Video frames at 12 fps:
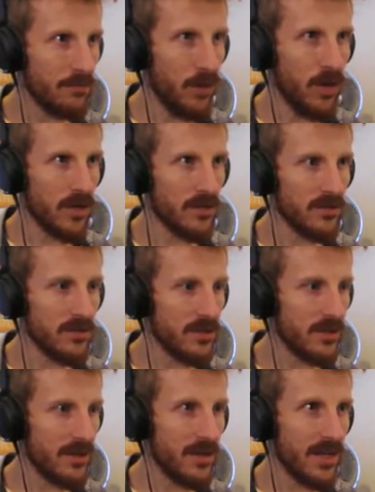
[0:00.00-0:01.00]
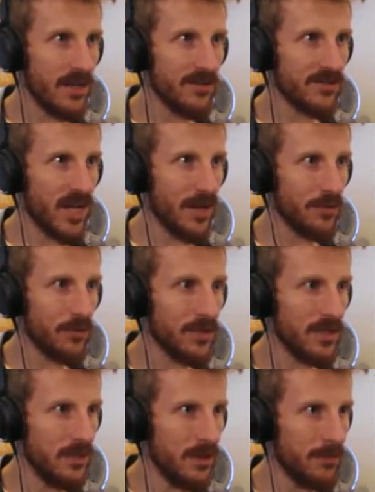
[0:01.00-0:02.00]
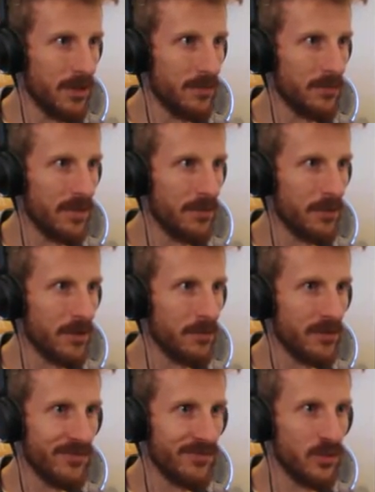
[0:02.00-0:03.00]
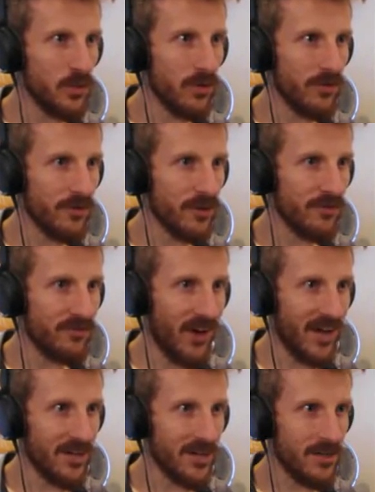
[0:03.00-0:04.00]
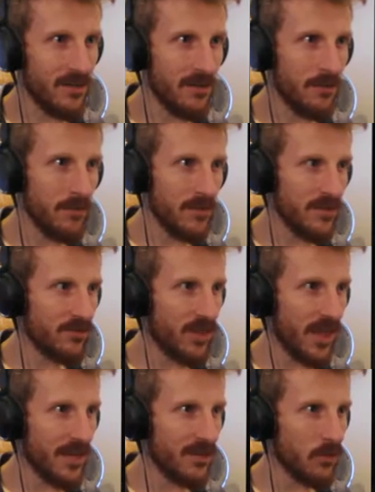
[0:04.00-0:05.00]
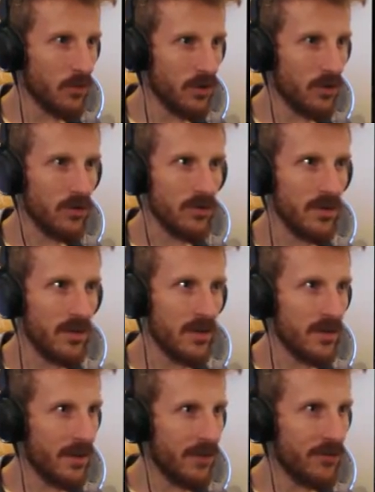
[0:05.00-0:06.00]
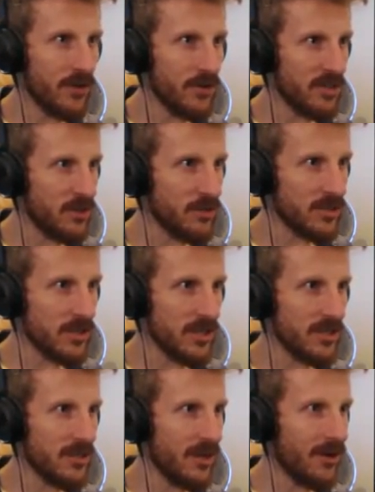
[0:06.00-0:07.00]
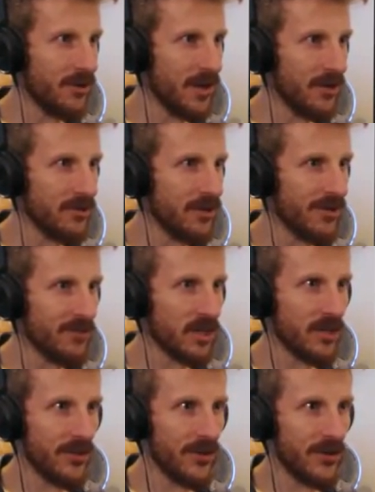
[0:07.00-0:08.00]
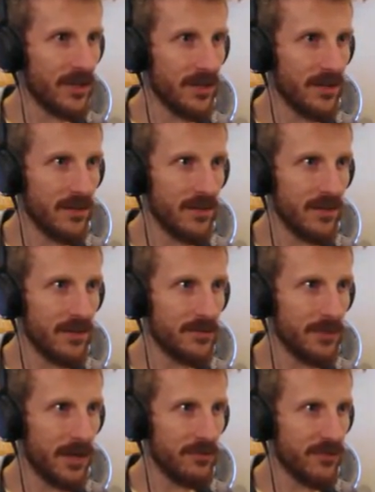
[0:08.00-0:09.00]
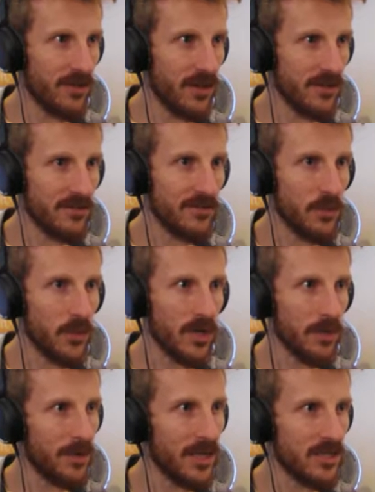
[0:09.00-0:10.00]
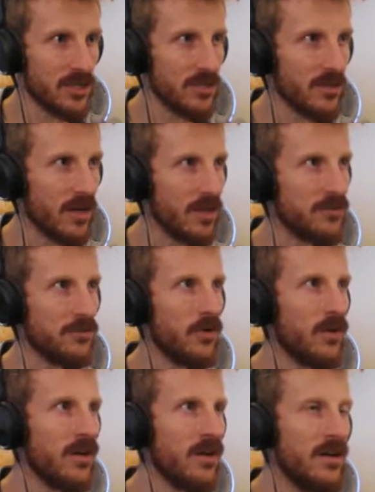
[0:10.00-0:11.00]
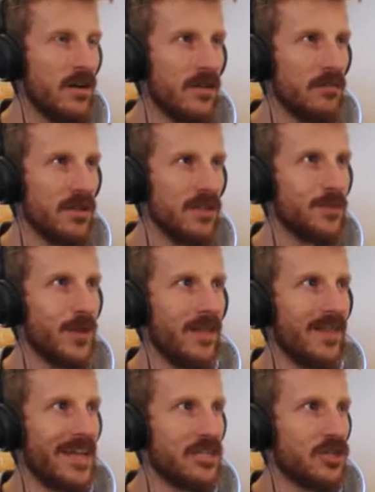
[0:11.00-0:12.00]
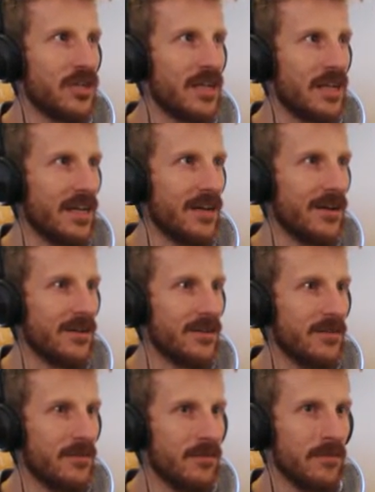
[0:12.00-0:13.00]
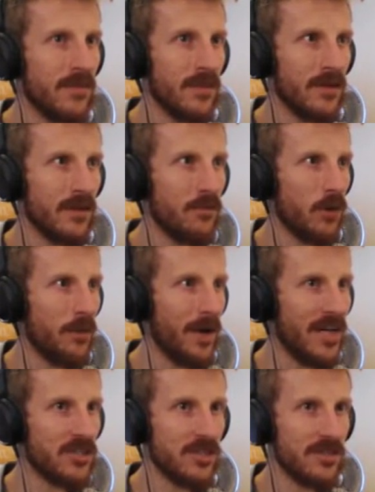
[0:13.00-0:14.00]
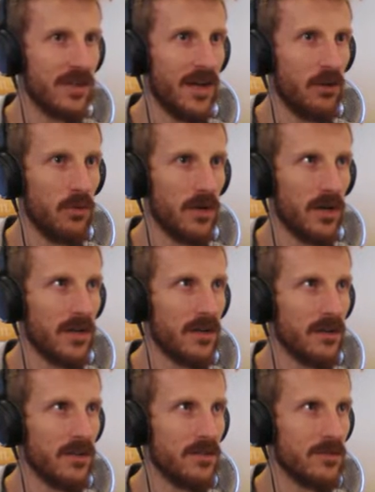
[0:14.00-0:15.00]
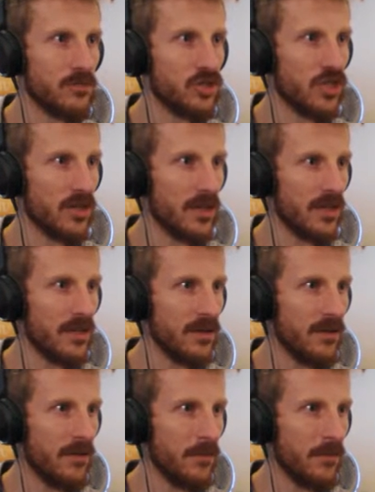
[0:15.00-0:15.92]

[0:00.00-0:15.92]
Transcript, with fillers: books. I don't have time to read. I better that better be fuel for a fire. This is the end of the world. If you don't know what you need to know now, you're never gonna learn it. That's my philosophy workbench. It's got a drawer. Please be a lantern in here. More matches, that'll work. Some jerky.